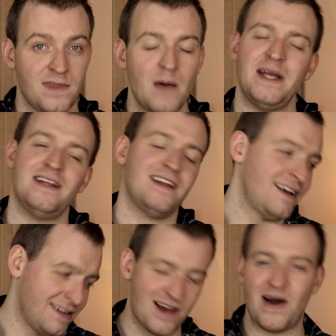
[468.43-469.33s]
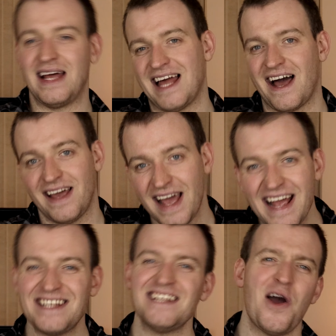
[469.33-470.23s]
I mean, no, I lie.
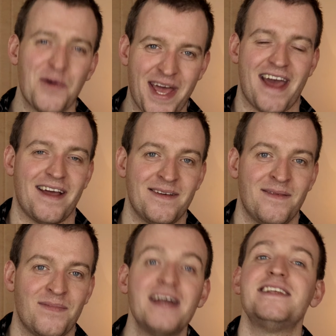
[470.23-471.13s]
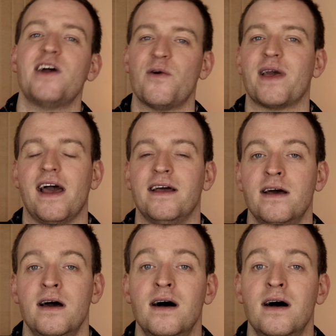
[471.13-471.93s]
It did okay. It did okay.